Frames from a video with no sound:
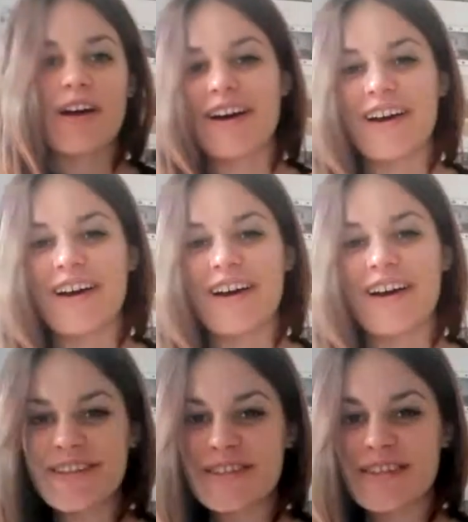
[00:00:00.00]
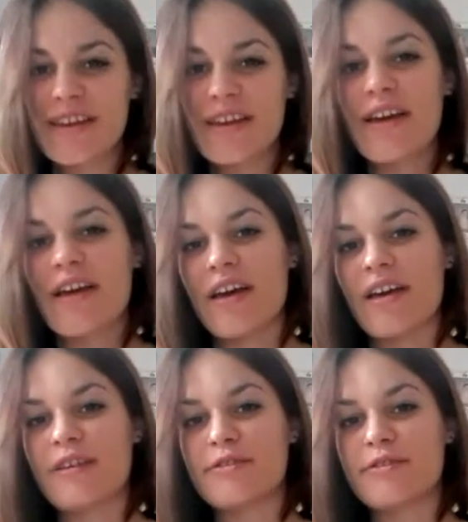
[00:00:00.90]
Hi guys!
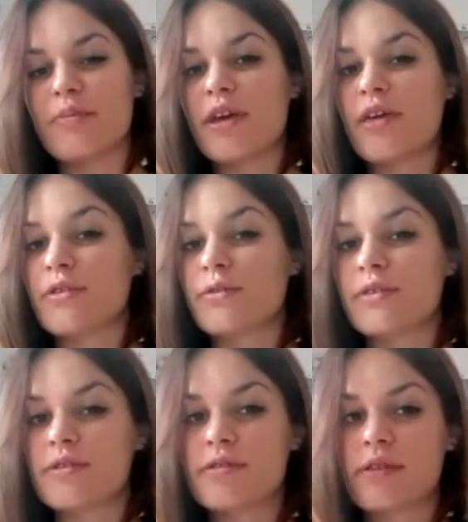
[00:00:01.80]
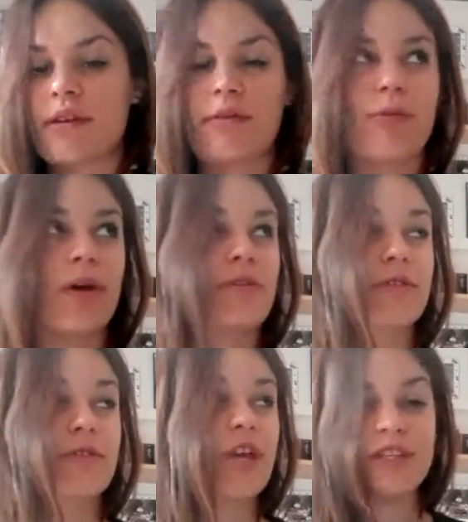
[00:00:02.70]
As you may have noticed, we've
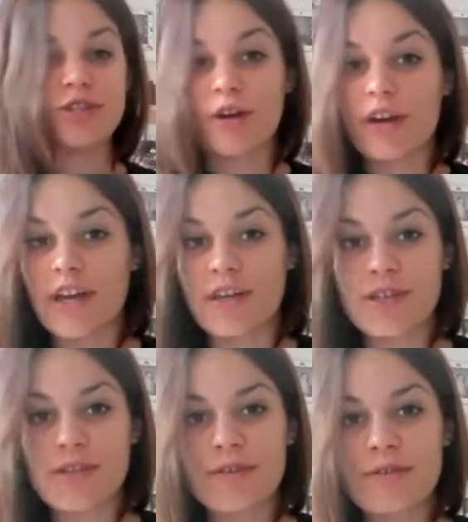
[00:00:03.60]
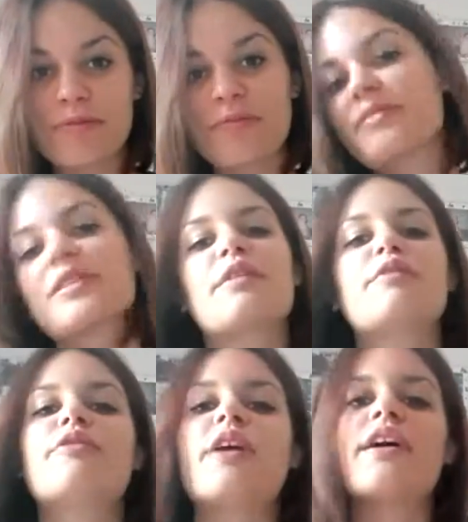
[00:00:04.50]
changed location.
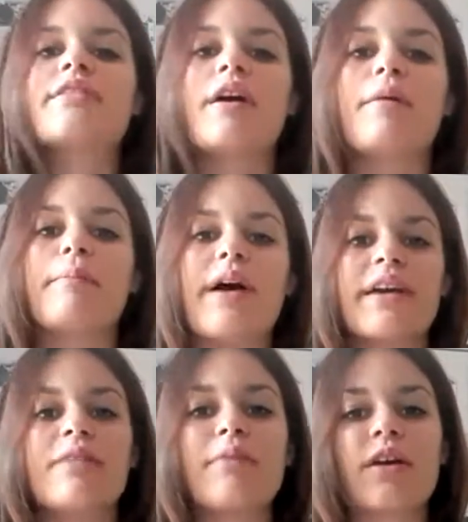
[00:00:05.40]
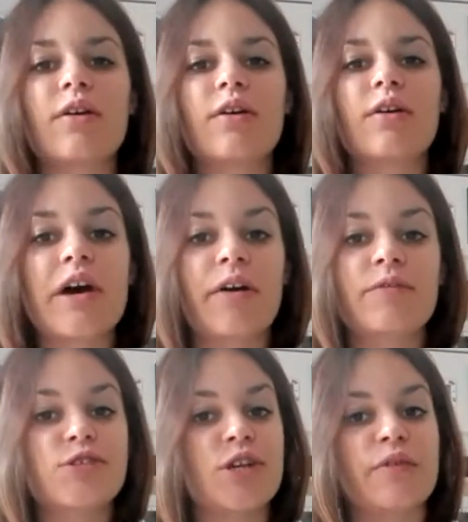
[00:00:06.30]
In fact, I'm back in my
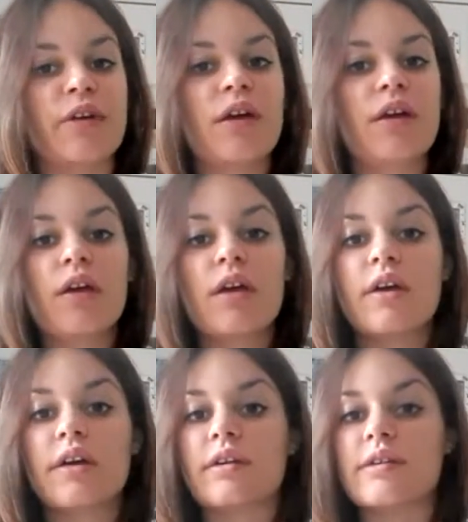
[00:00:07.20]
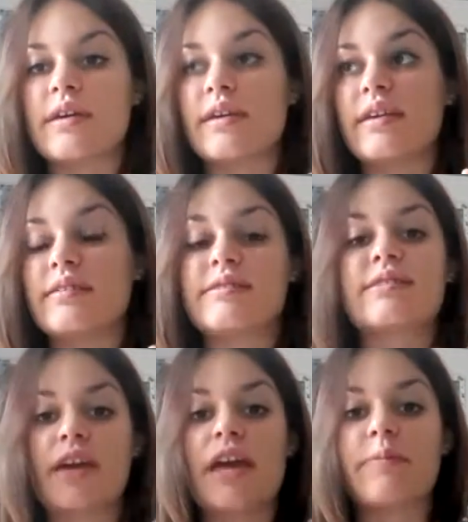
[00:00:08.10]
hometown, Genova, because I
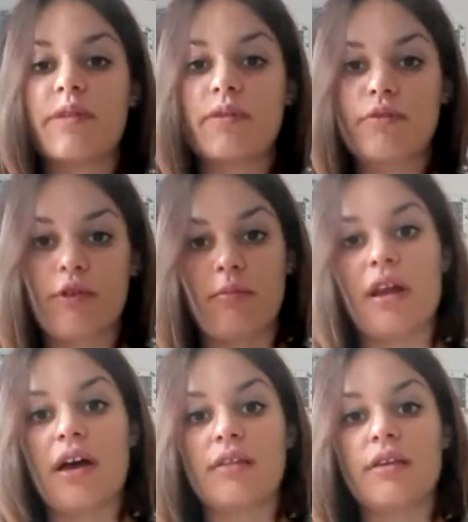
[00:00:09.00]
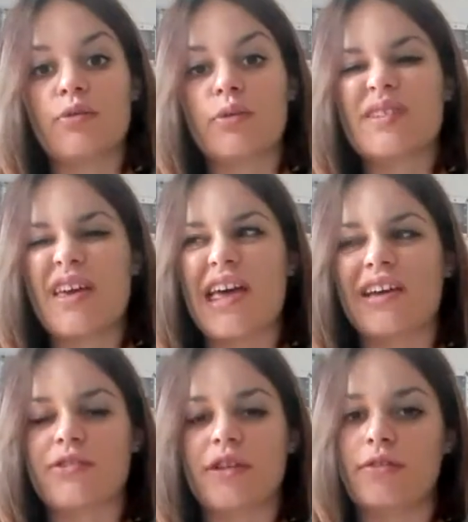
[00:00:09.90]
escaped from Milan. It was
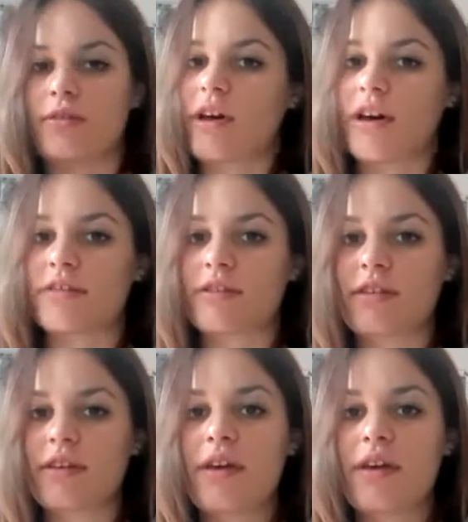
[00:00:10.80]
actually too hot.